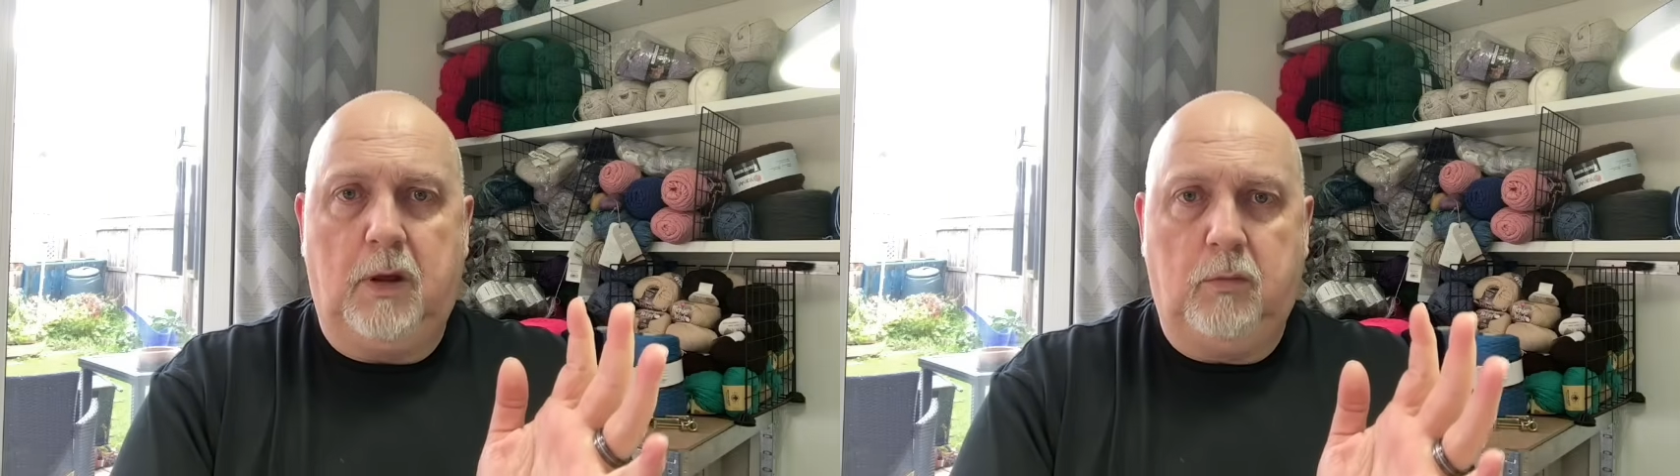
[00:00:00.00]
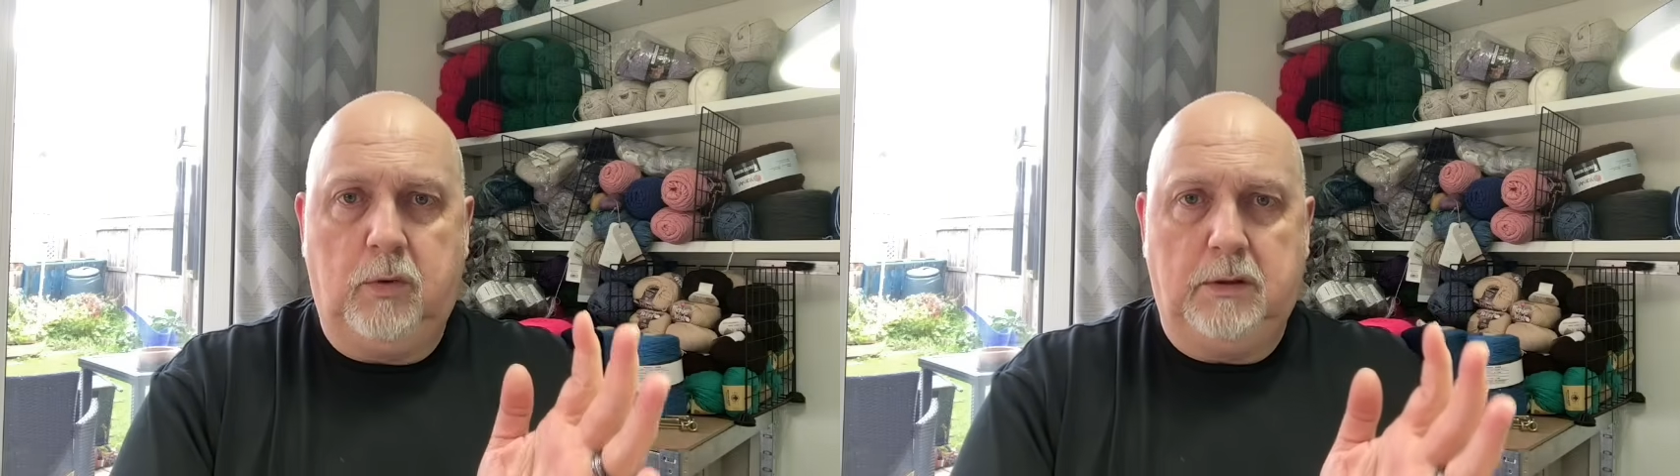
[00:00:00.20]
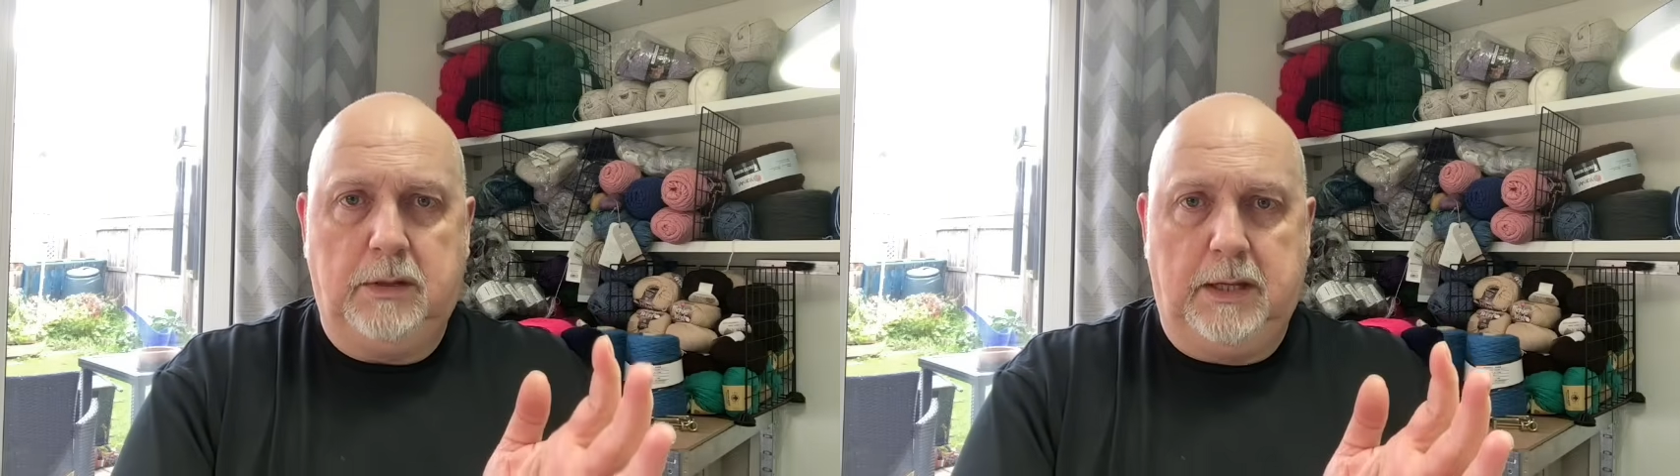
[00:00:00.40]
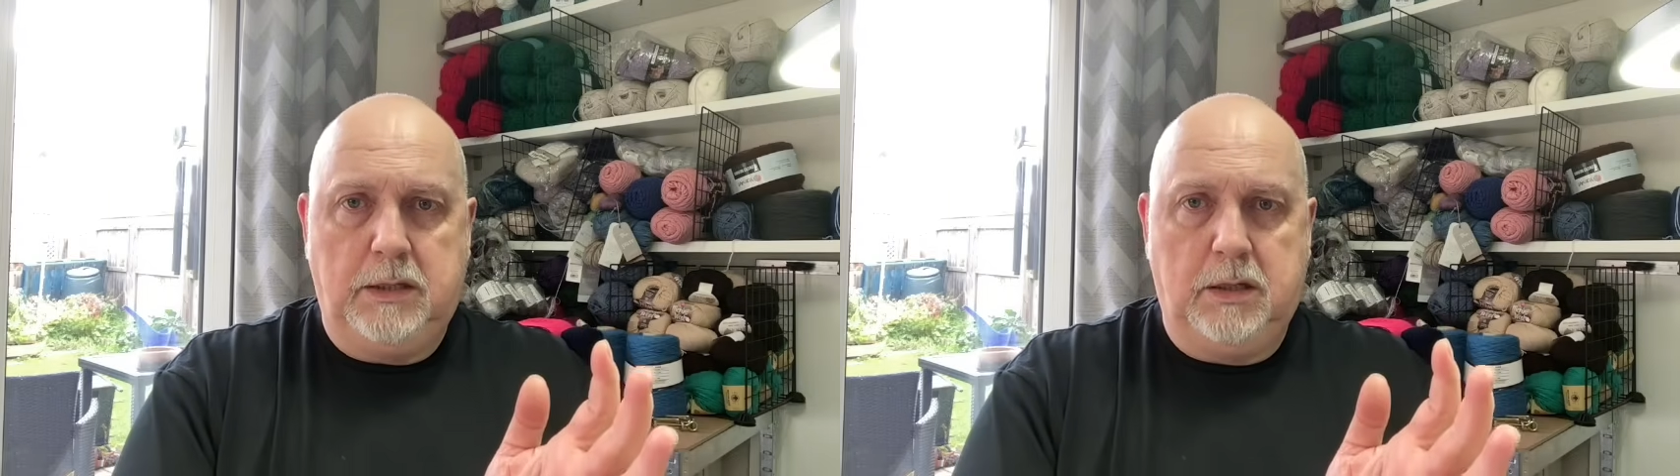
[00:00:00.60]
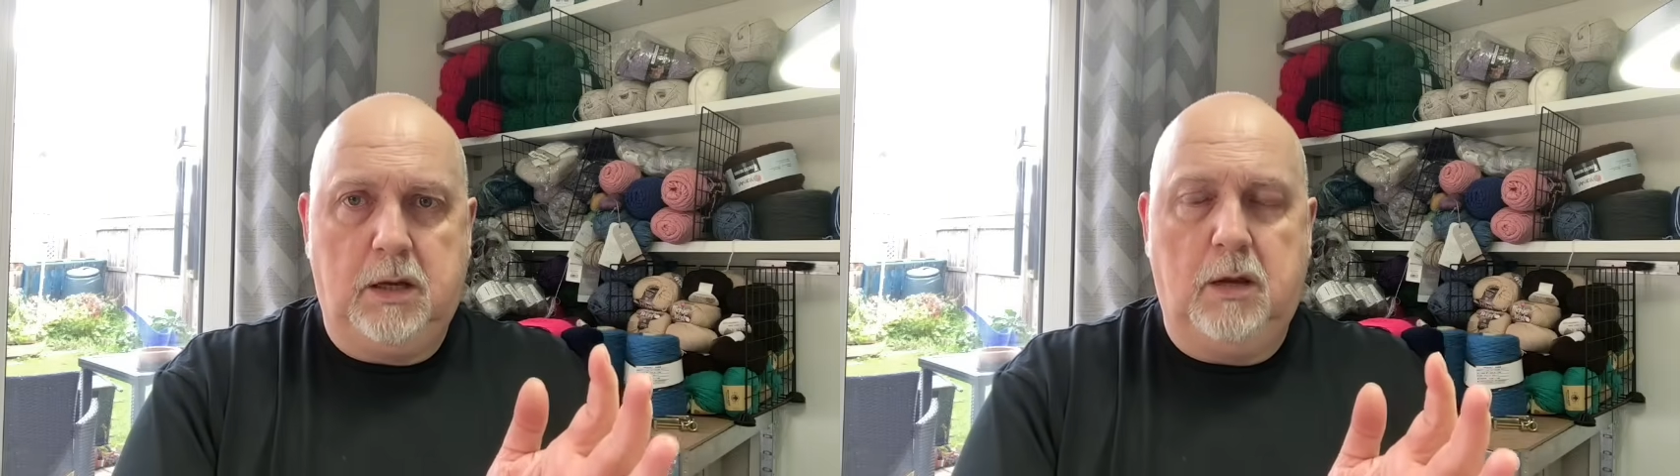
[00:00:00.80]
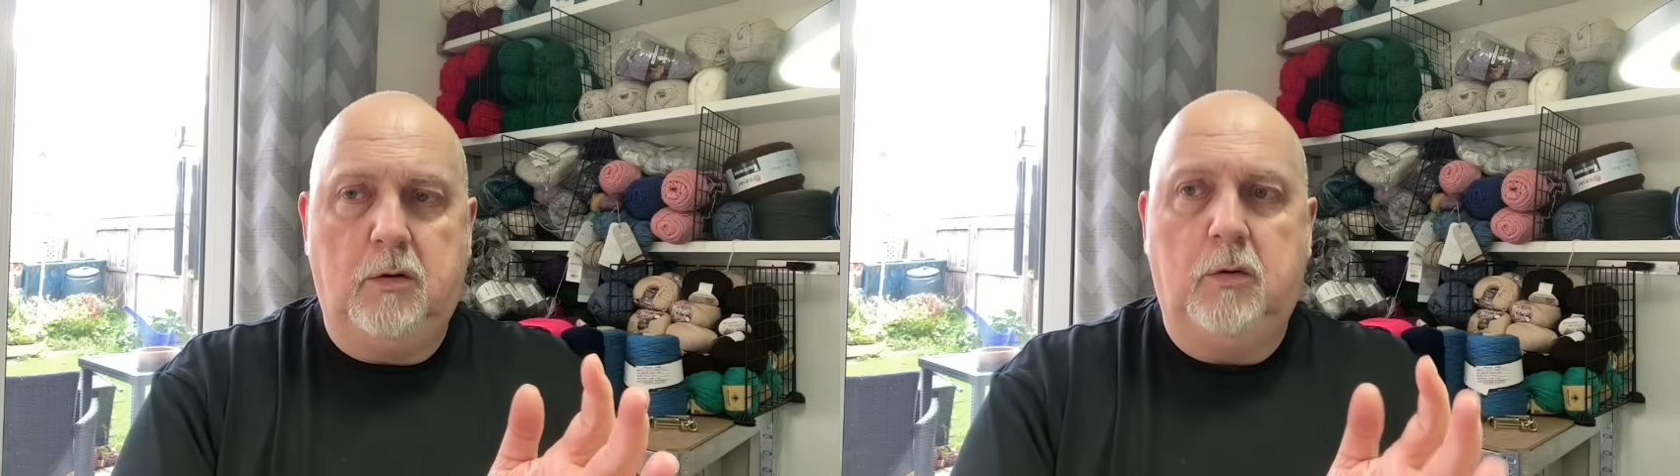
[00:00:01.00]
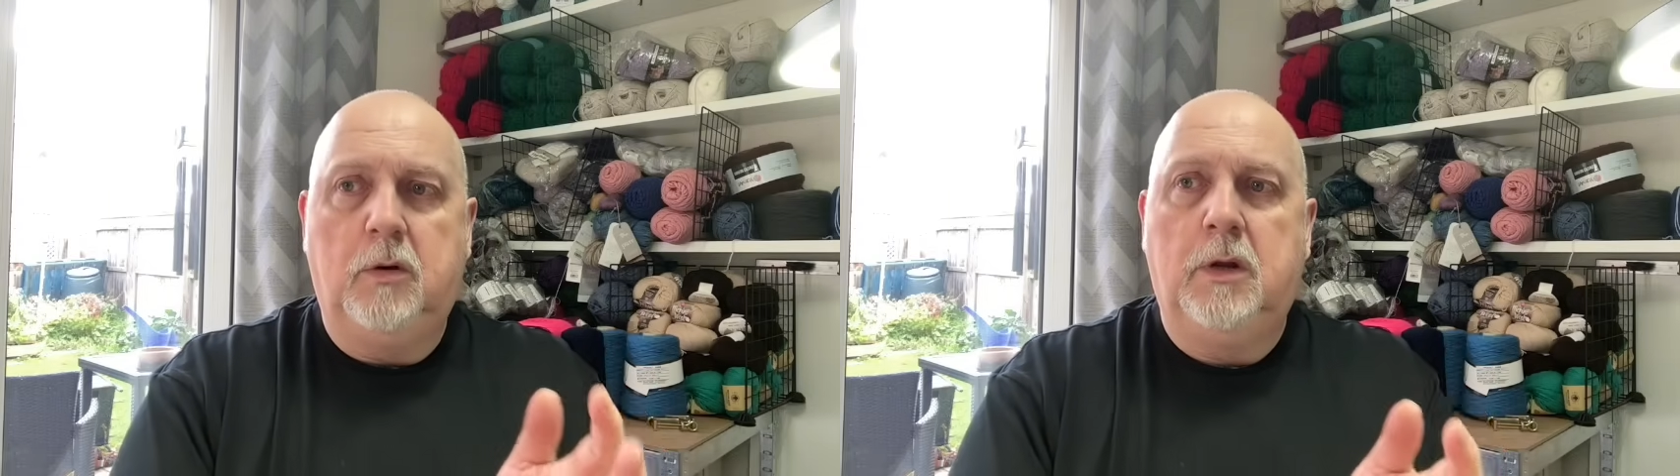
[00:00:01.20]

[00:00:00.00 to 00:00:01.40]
I will let you know.